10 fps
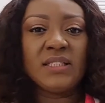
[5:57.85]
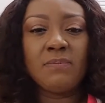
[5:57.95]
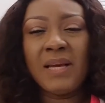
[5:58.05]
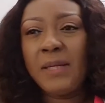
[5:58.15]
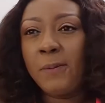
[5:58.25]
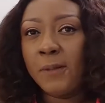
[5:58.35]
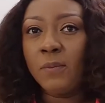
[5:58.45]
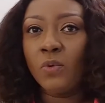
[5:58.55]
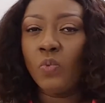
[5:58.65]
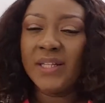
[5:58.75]
Many
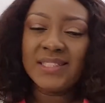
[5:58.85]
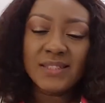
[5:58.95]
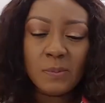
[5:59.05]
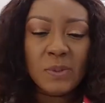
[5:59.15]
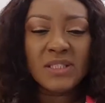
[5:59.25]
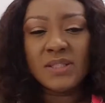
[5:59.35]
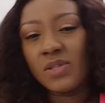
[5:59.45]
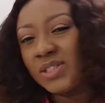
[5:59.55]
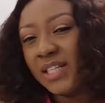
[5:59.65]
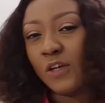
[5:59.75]
people went into business
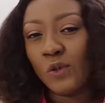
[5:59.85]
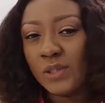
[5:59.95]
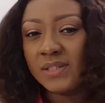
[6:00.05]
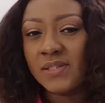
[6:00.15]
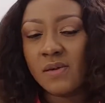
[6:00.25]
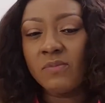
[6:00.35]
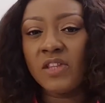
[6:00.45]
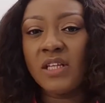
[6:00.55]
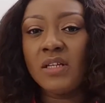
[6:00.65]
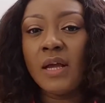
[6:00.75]
because they're good at
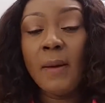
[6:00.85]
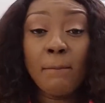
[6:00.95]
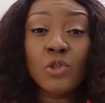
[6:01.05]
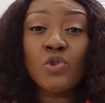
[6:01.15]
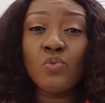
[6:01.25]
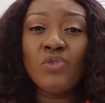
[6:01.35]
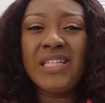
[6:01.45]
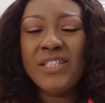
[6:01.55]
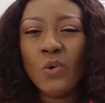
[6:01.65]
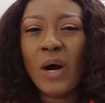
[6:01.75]
something, but don't really
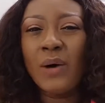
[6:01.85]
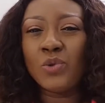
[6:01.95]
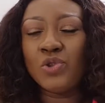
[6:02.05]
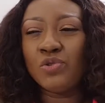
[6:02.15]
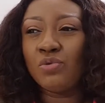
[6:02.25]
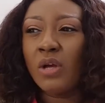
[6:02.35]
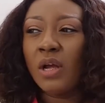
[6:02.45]
know how to,